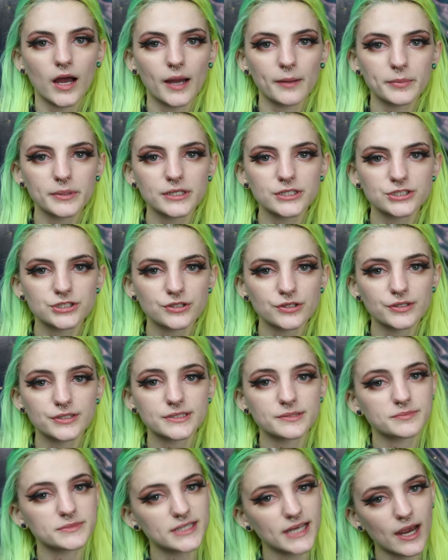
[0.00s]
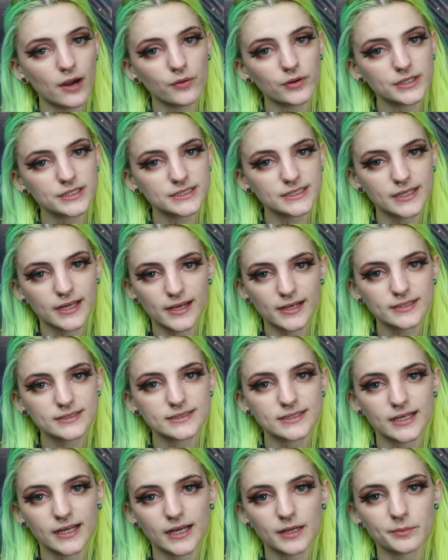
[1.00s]
I'm gonna show you some towers
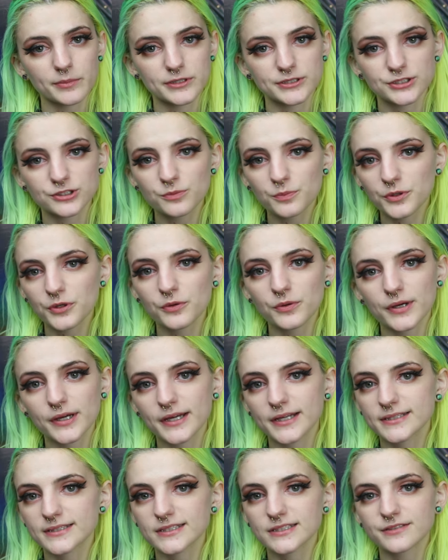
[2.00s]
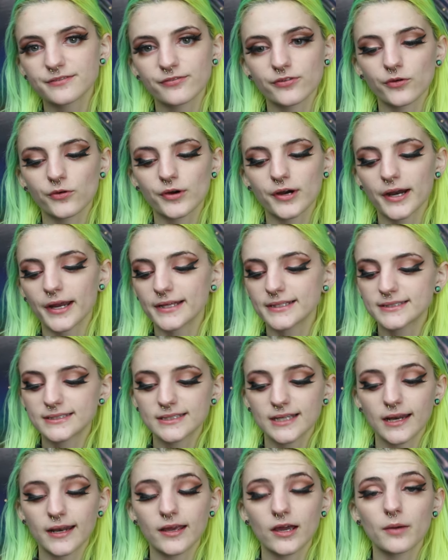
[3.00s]
next, and I gotta be super quick because this fluorite is
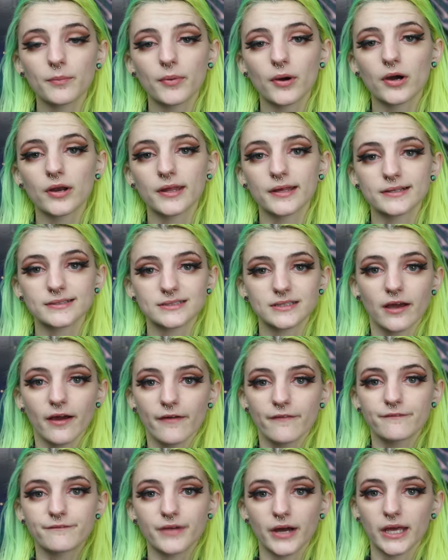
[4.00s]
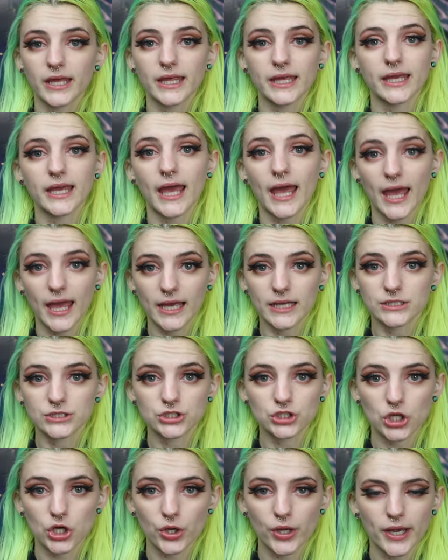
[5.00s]
standing up on its
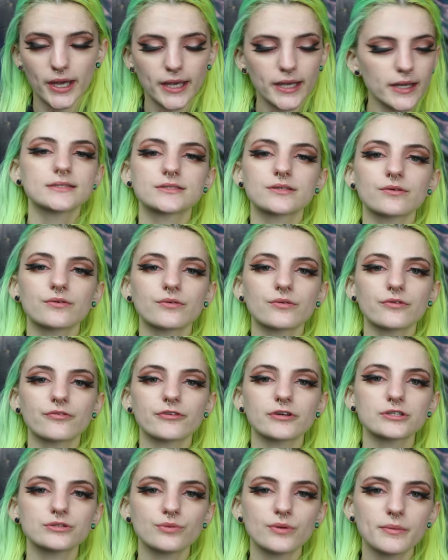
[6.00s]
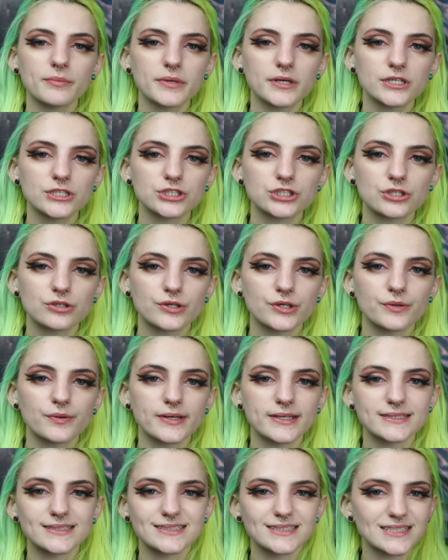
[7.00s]
edge. Okay, so the first one I'm going to show you
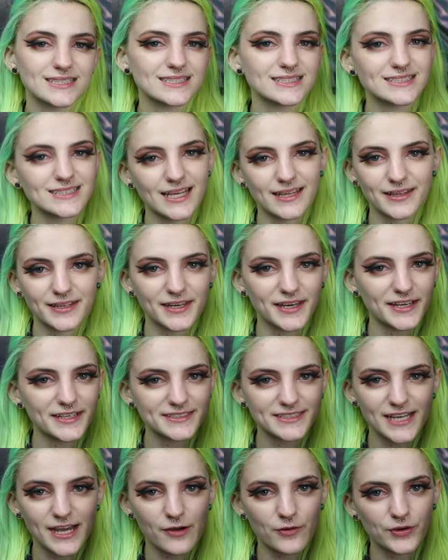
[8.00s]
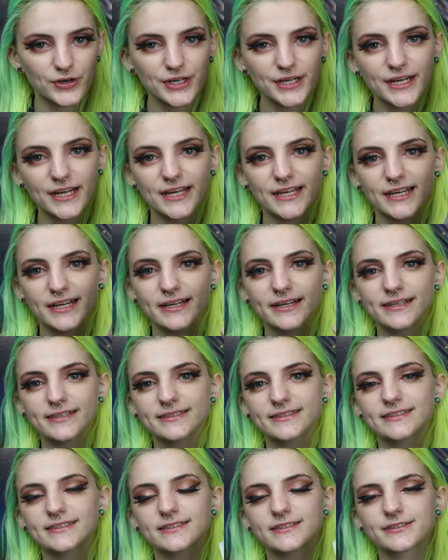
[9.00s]
is this selenite tower, and it
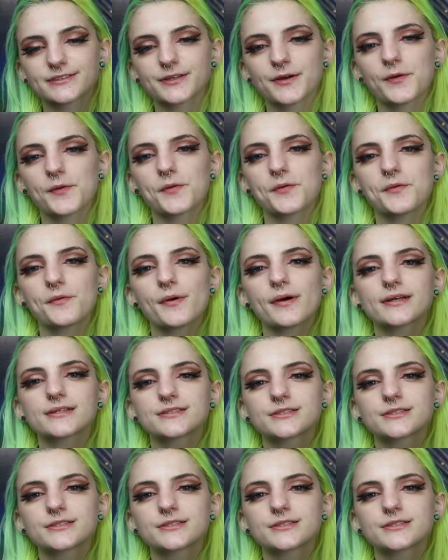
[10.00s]
is so